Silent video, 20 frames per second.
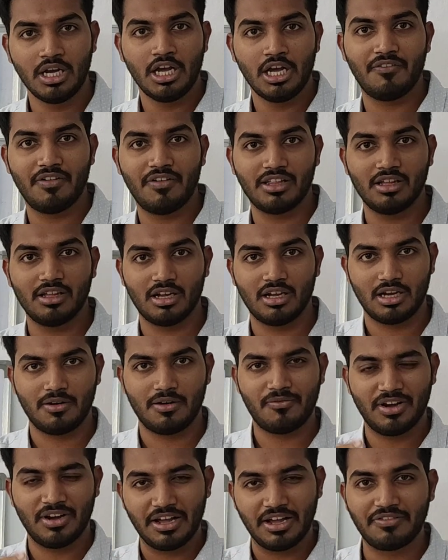
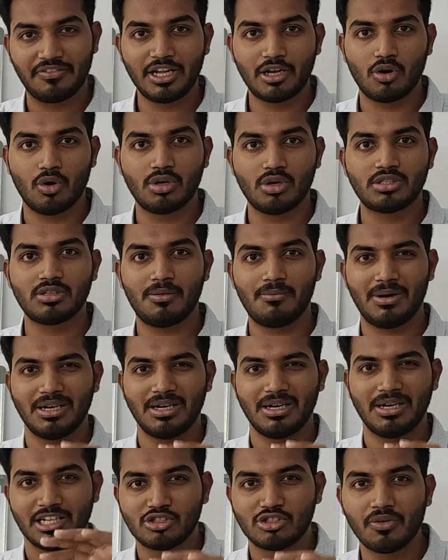for every course, but
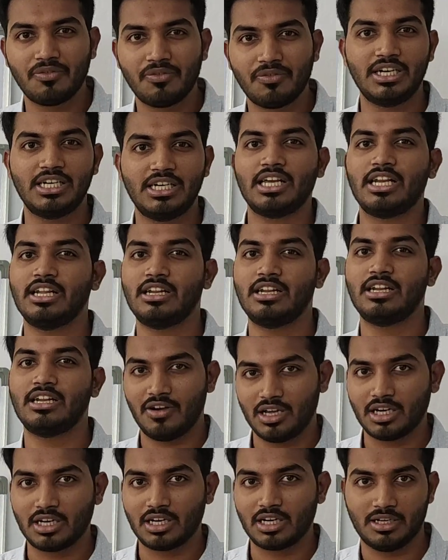there is no filter in our